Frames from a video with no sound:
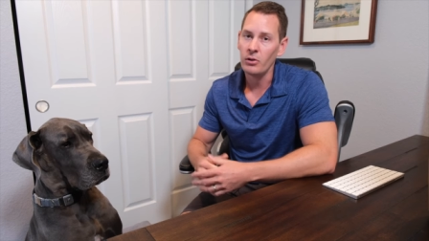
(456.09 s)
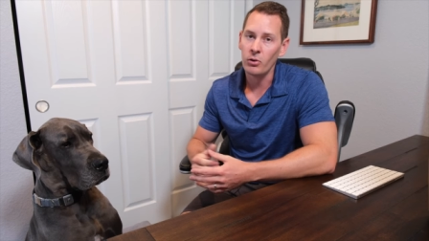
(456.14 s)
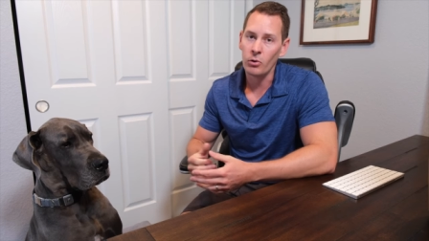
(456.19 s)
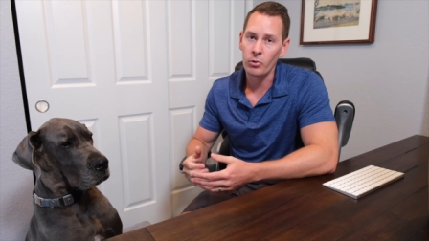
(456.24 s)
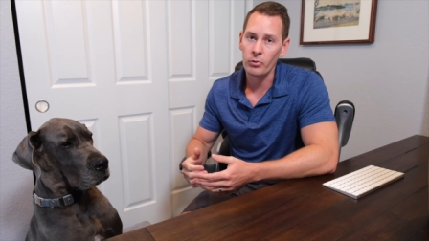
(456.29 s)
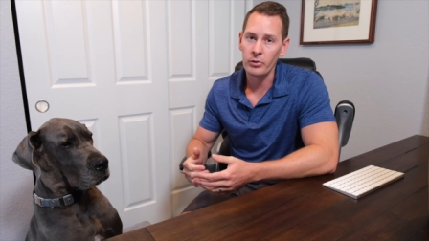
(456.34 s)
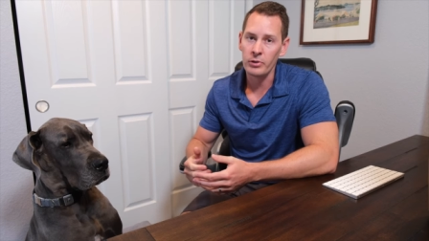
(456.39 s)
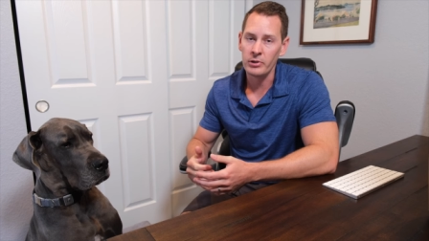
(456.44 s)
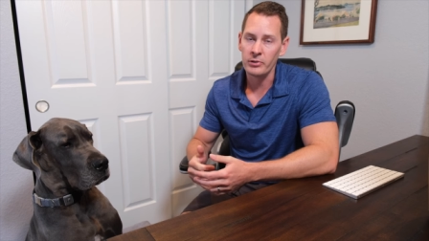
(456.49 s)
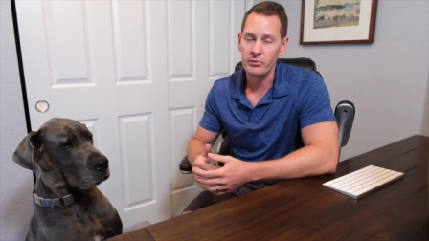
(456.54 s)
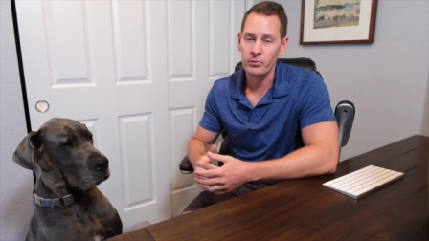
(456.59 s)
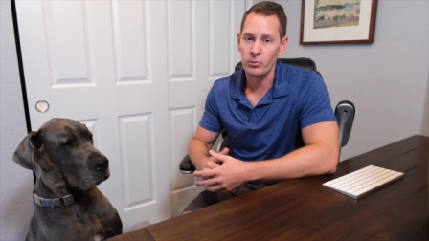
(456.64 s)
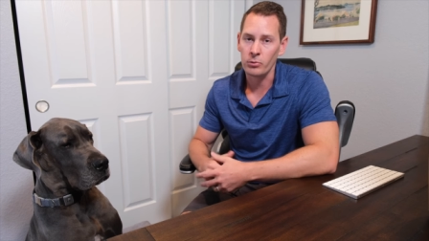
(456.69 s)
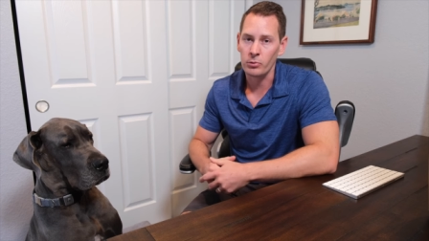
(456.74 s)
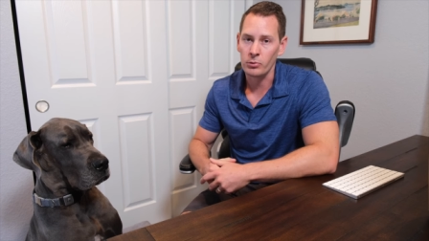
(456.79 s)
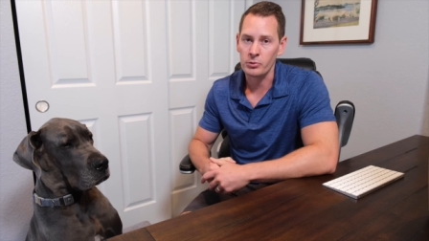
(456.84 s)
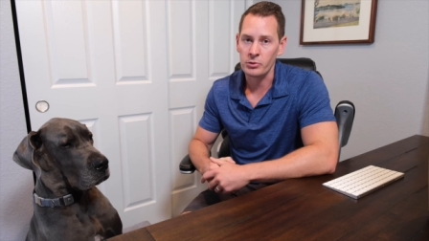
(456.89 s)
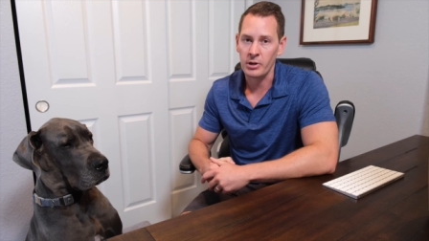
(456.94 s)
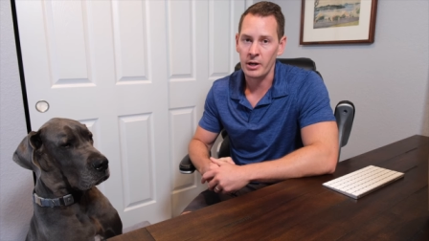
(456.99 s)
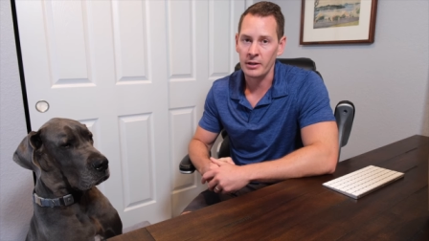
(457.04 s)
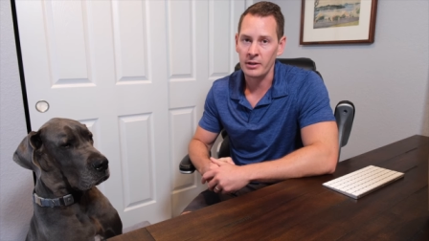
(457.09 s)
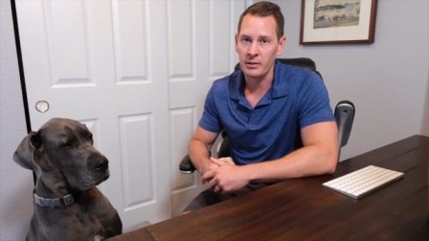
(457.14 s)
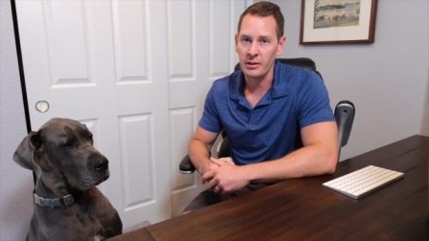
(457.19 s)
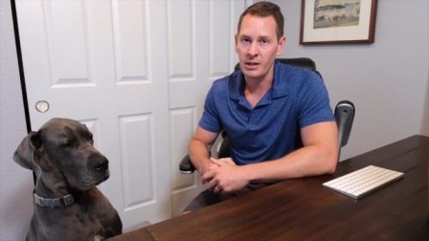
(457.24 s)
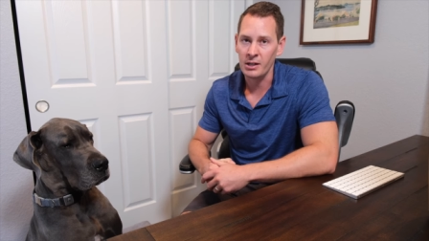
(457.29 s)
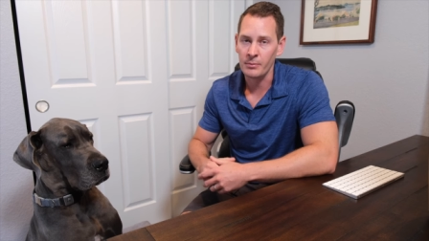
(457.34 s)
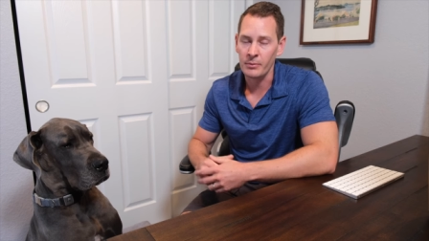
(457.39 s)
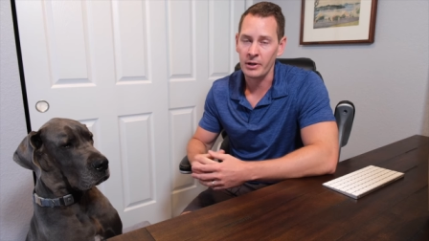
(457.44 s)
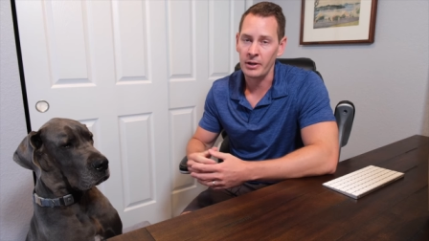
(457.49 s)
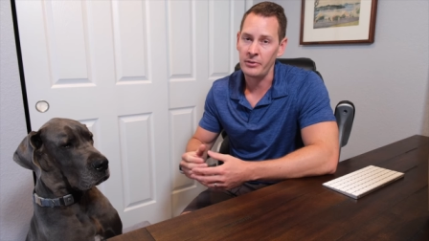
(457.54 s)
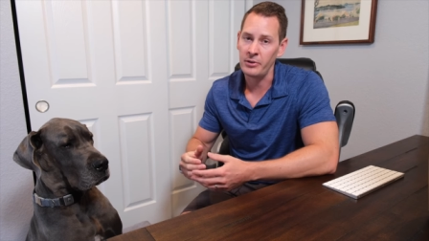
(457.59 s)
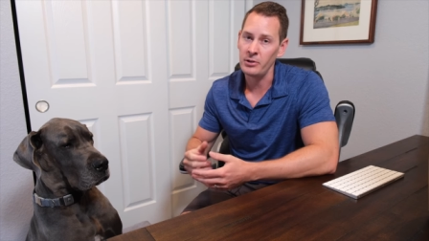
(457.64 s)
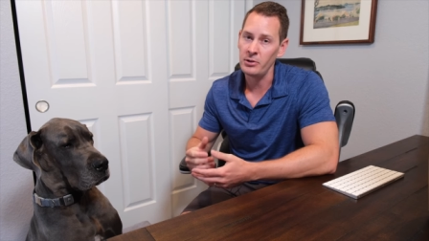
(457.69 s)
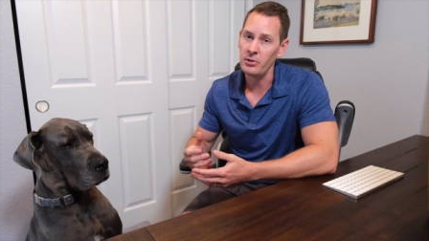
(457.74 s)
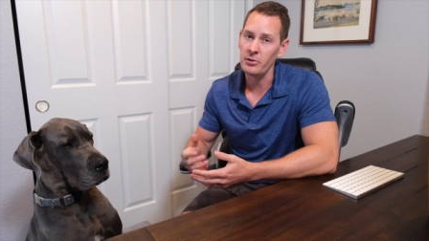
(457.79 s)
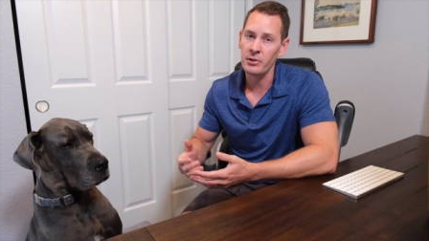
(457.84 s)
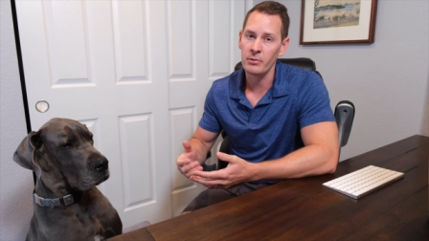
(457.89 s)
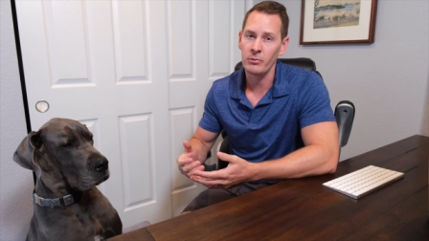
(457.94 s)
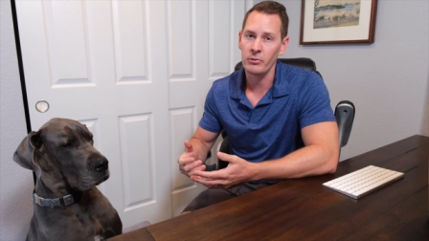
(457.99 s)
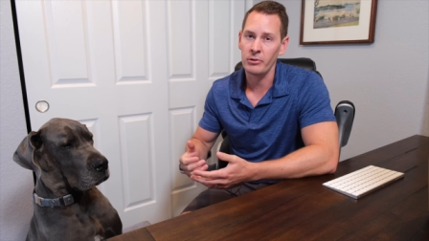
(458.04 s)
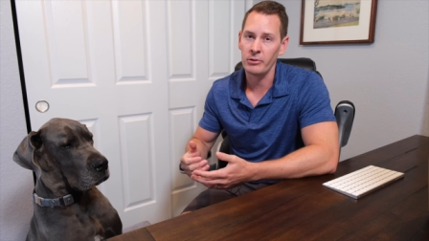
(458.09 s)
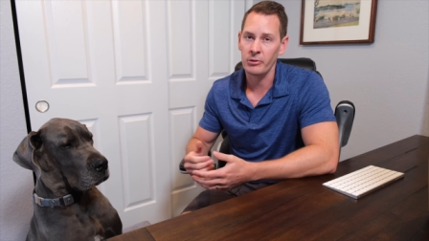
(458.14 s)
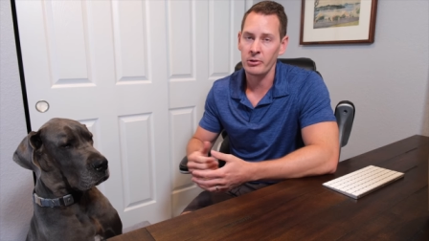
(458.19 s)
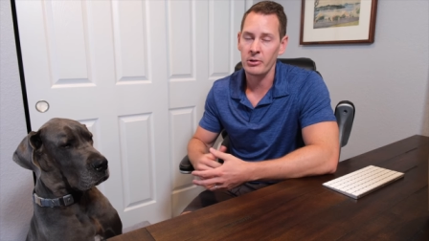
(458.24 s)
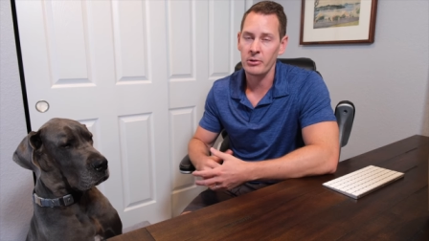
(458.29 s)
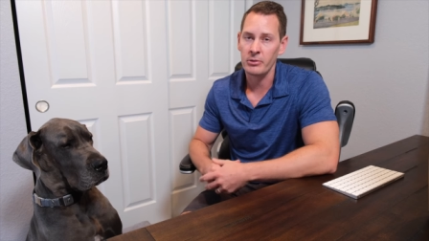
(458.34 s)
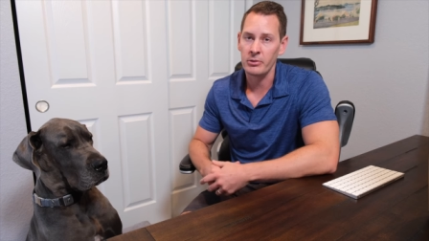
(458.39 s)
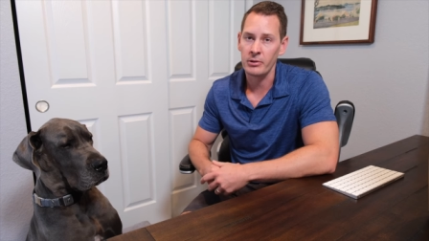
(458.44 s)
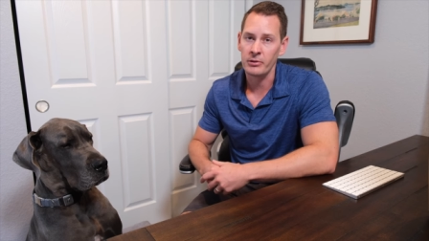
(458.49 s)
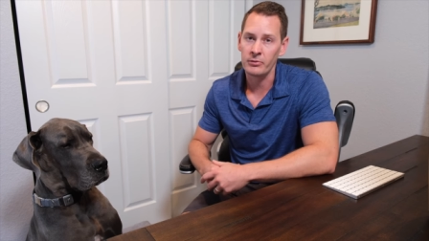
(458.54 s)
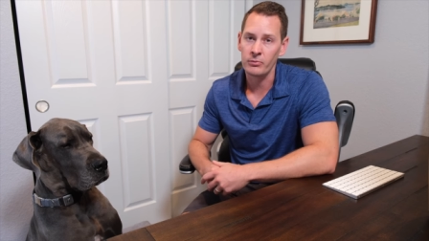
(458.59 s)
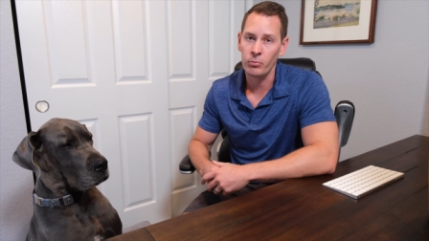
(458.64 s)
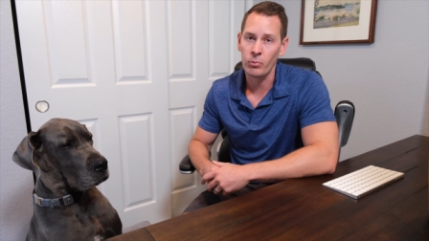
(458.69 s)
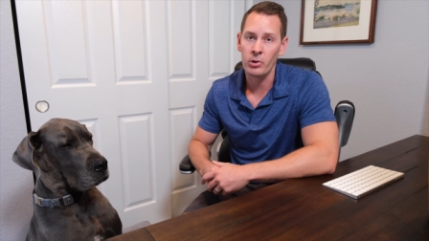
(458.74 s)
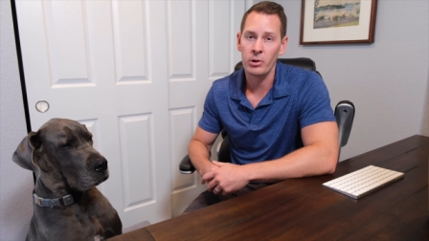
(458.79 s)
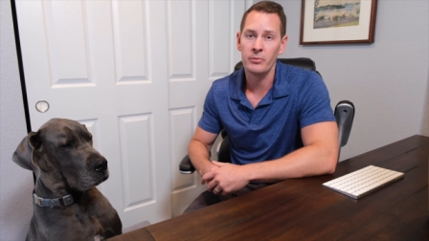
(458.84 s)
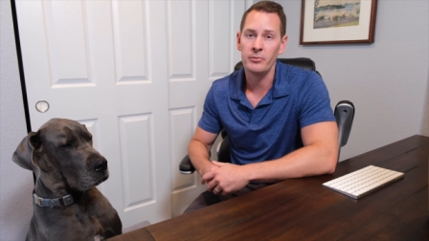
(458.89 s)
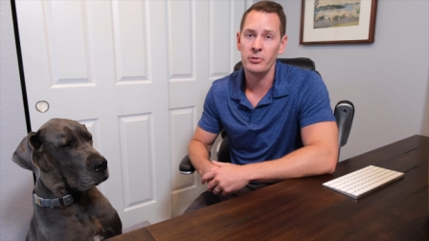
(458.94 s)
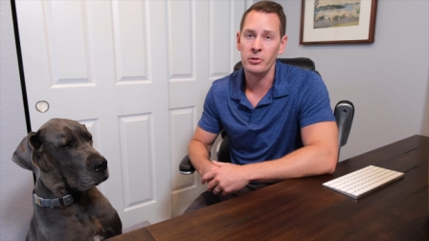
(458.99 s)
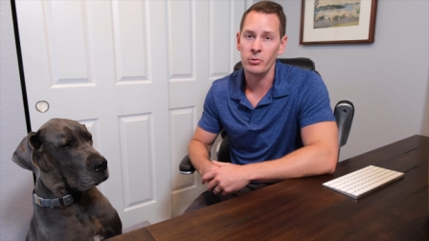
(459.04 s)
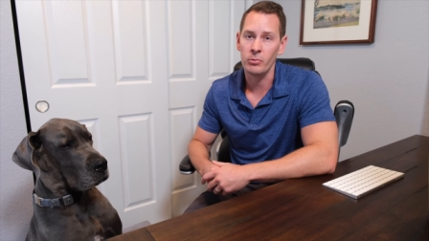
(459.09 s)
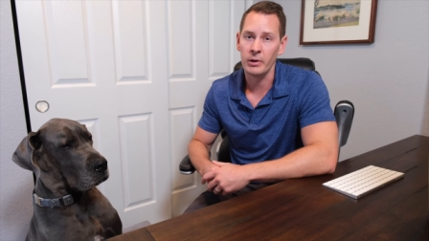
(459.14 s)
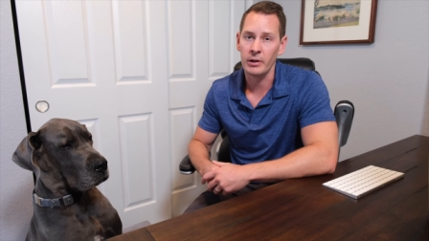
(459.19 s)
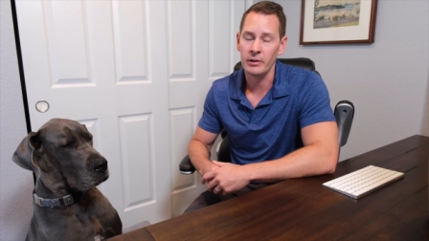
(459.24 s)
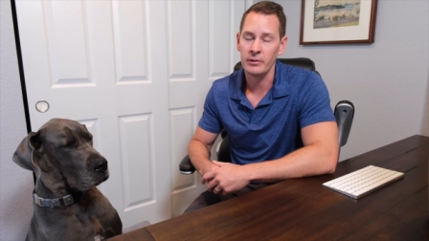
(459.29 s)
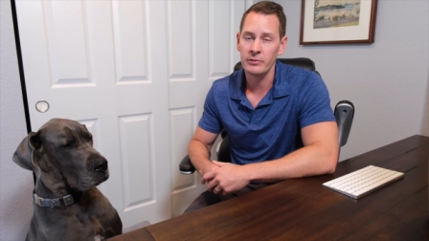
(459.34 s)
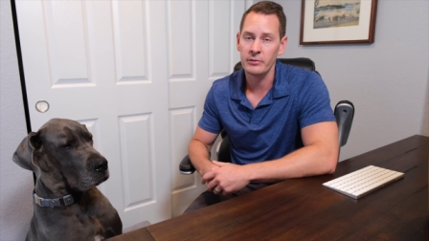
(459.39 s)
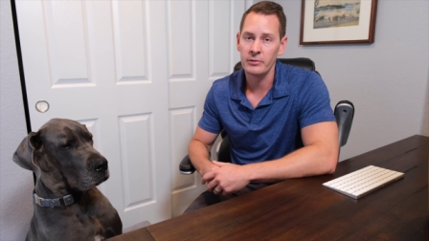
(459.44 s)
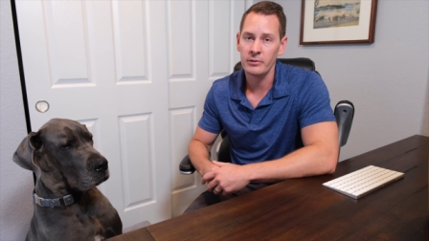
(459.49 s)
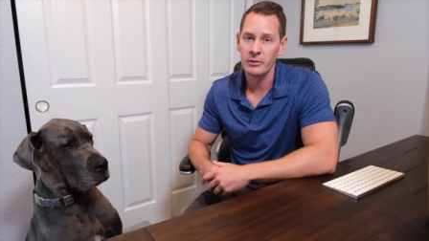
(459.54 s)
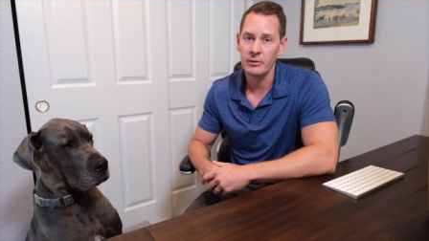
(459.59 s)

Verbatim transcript: or the historical tracking data, but I think you can really look at this one of two ways.